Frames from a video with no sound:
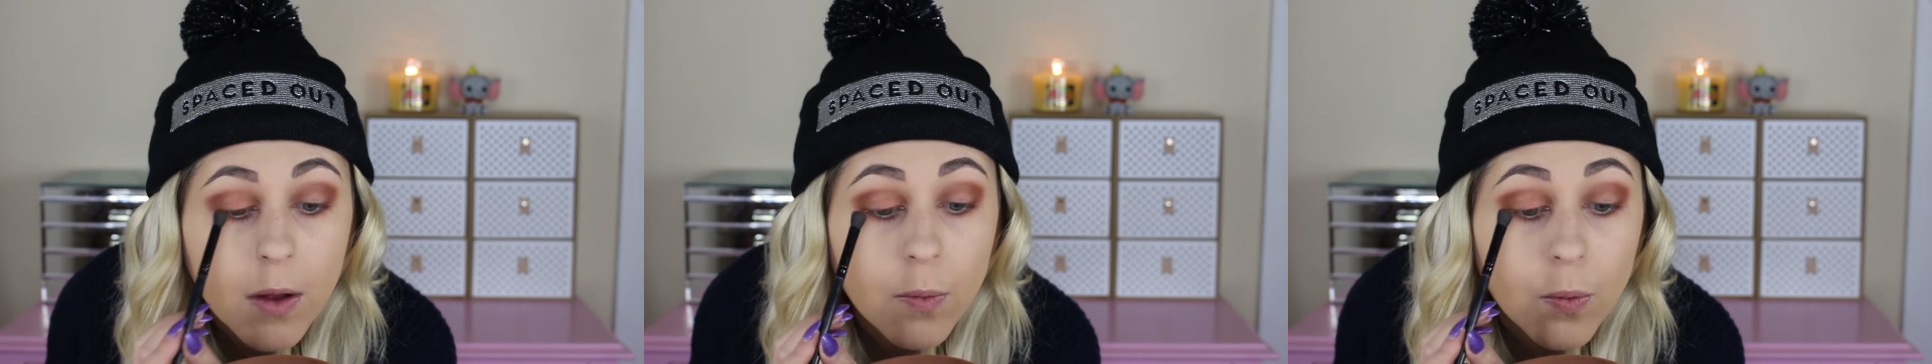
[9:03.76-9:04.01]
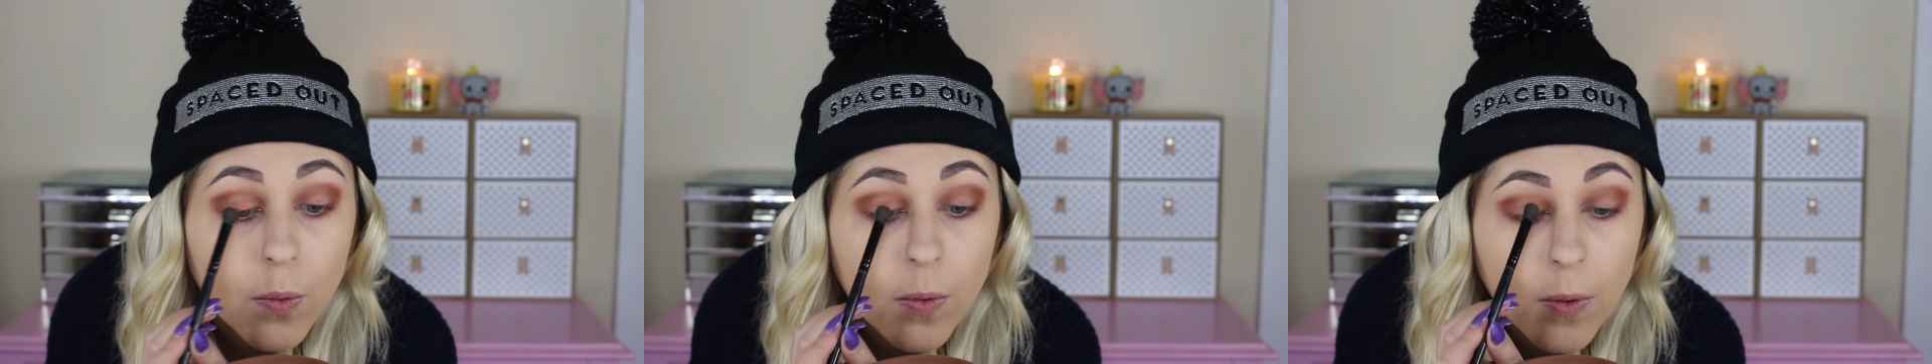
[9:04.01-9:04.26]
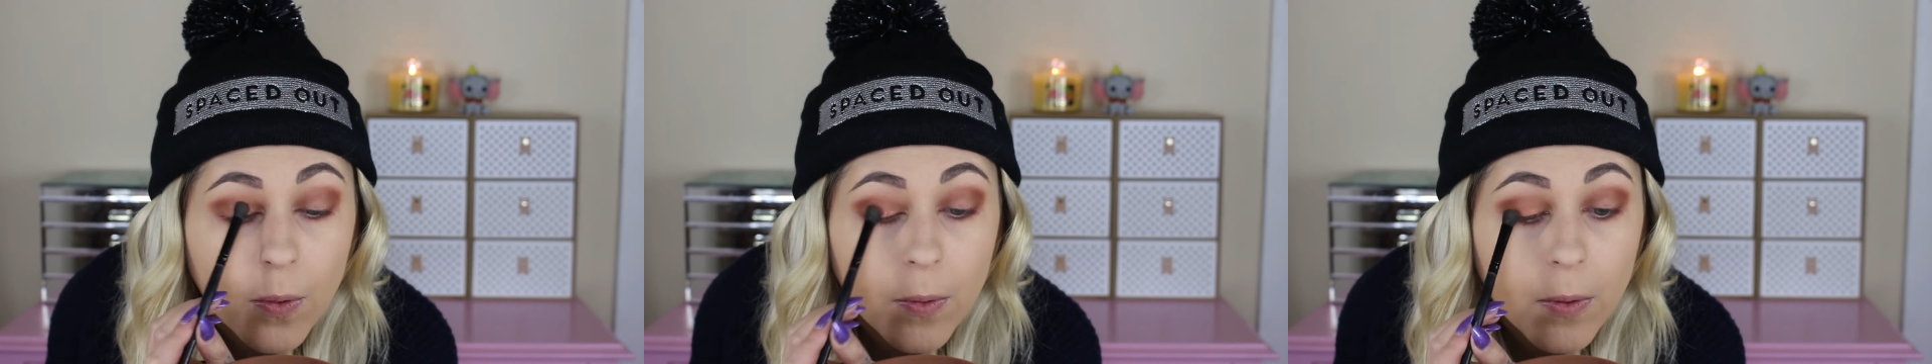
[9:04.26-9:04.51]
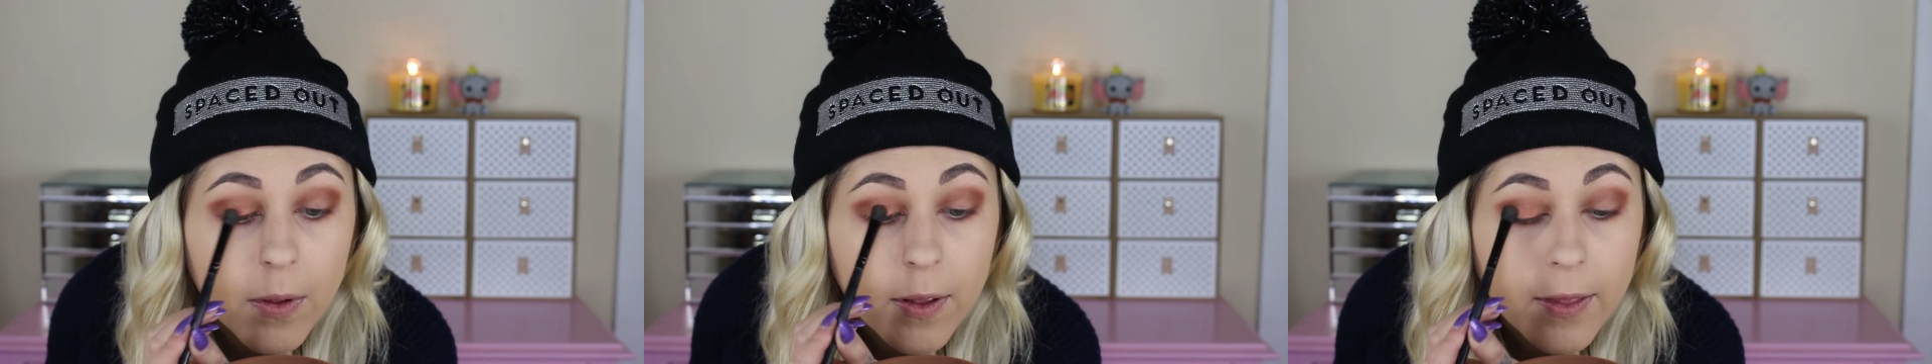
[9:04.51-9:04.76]

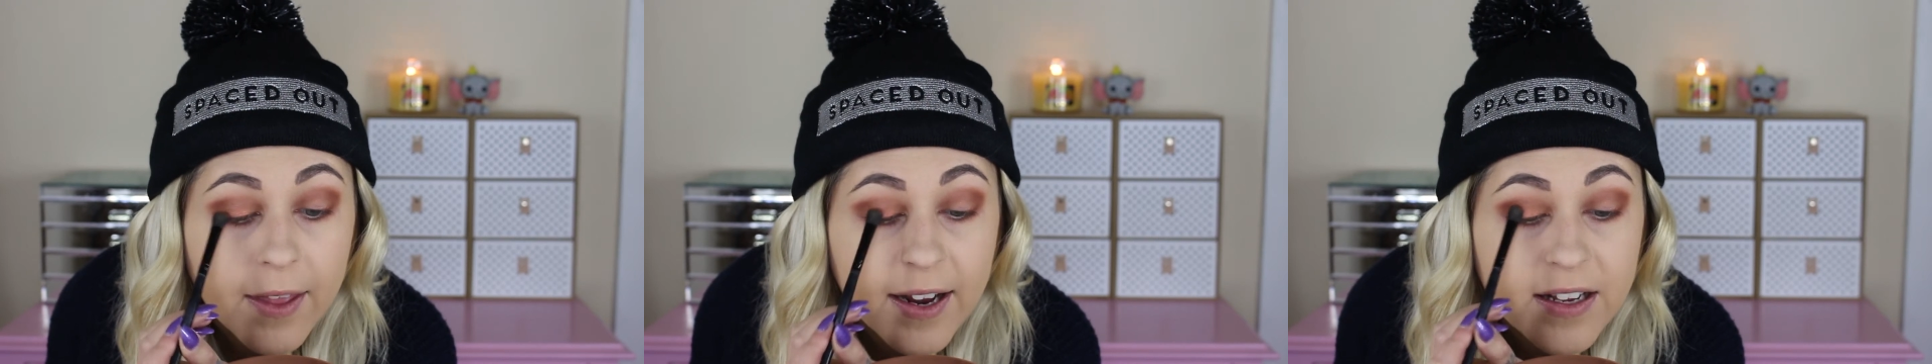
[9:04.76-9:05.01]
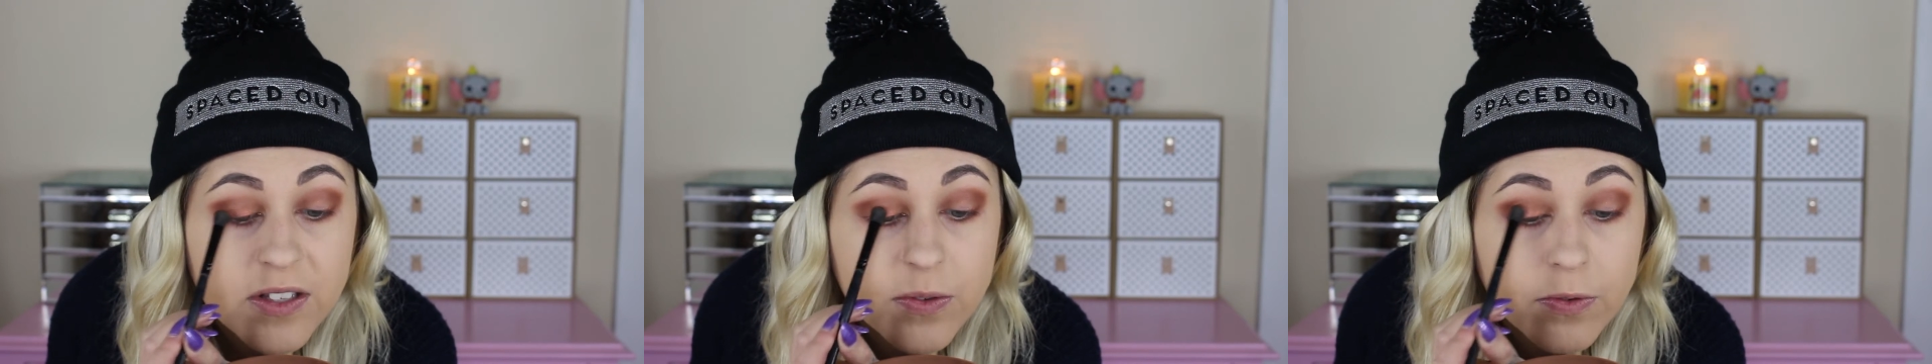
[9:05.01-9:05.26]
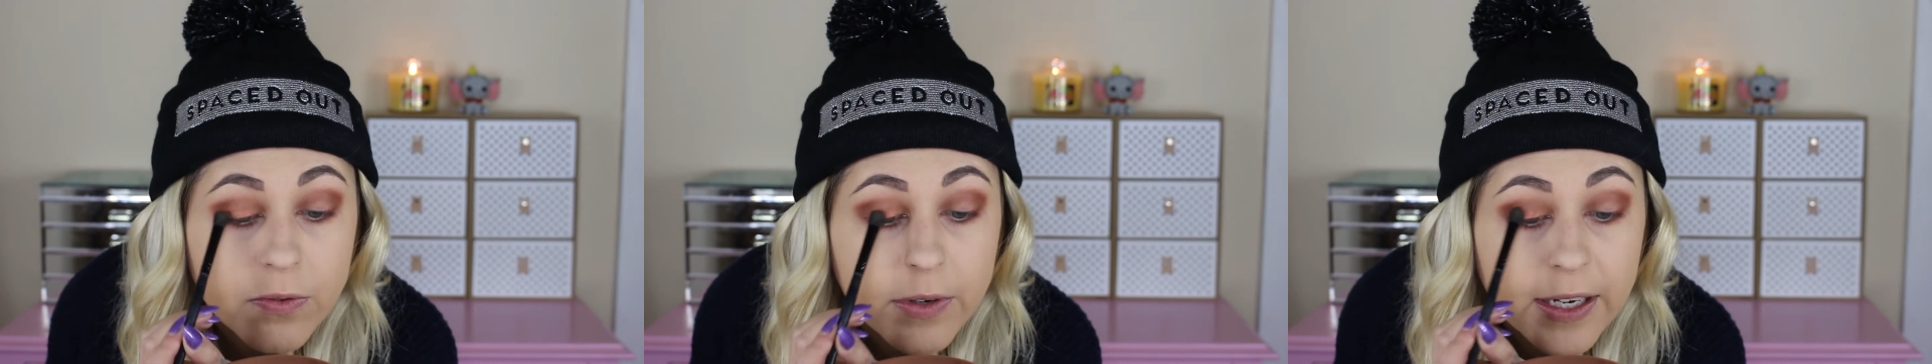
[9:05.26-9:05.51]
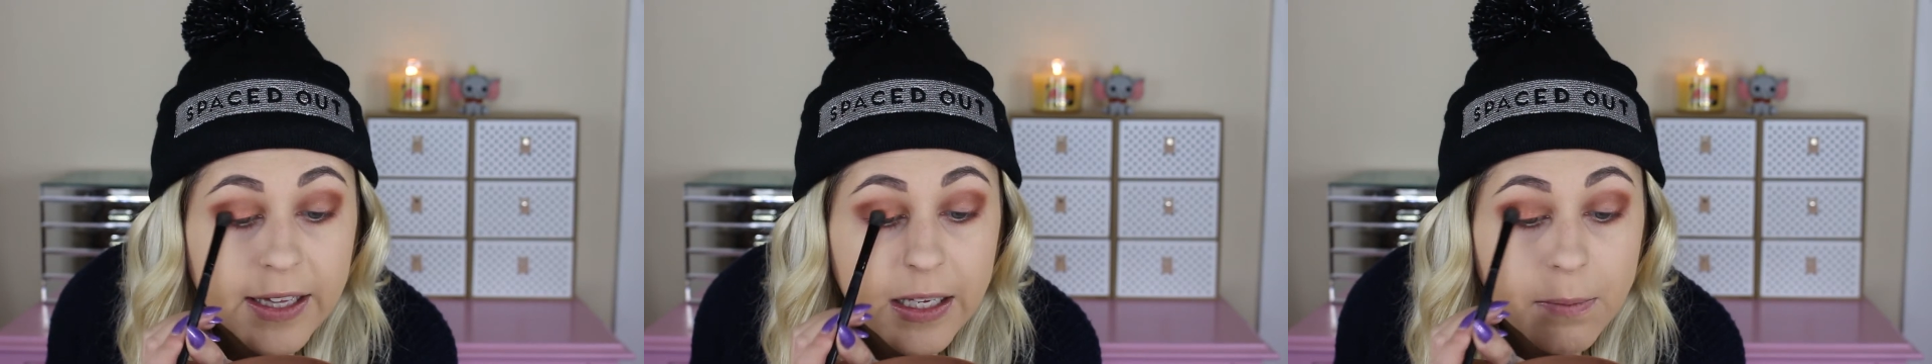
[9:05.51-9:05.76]
Ooh, that is
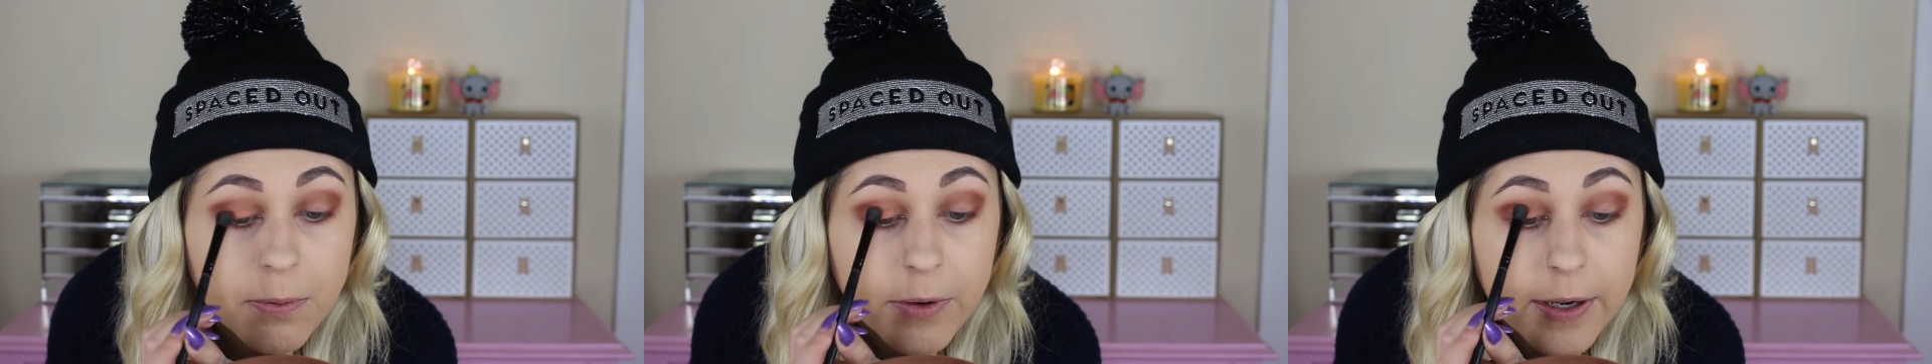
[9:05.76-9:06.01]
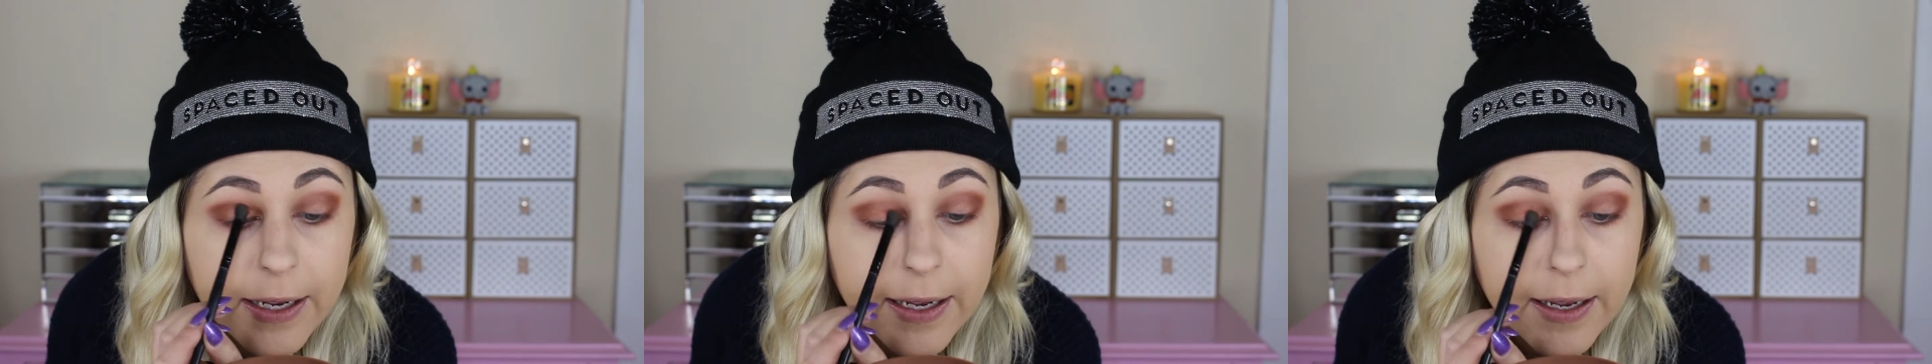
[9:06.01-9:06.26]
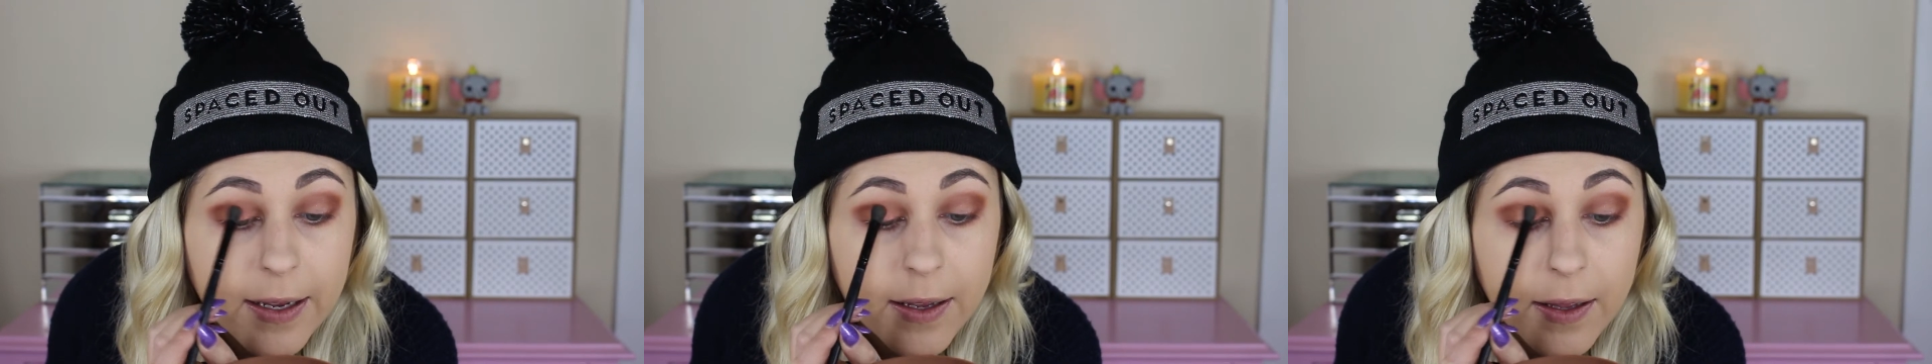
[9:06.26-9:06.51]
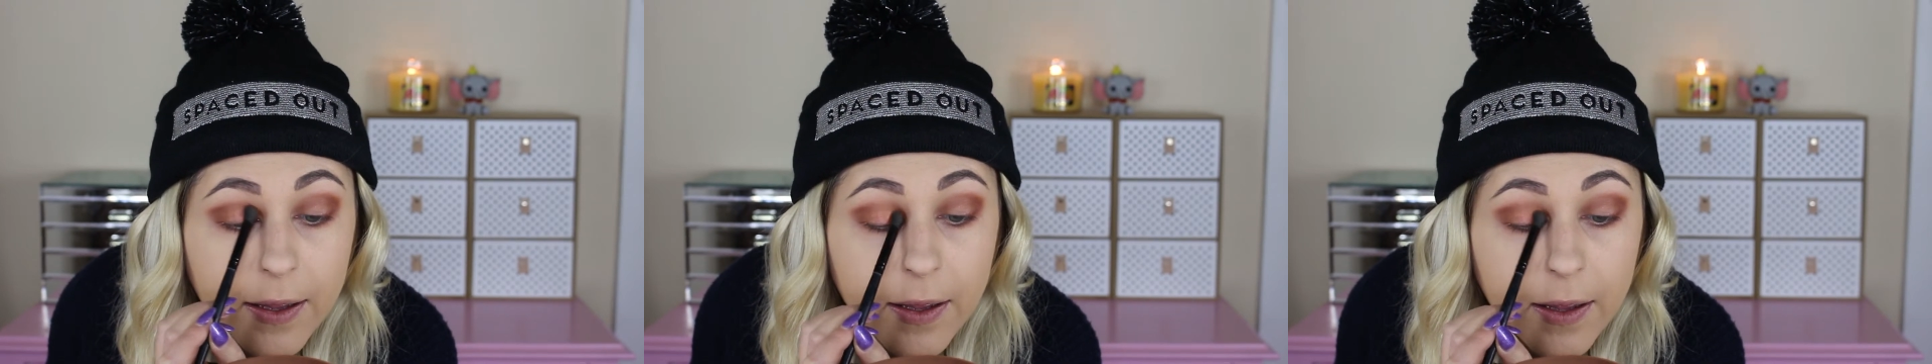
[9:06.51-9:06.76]
really pretty.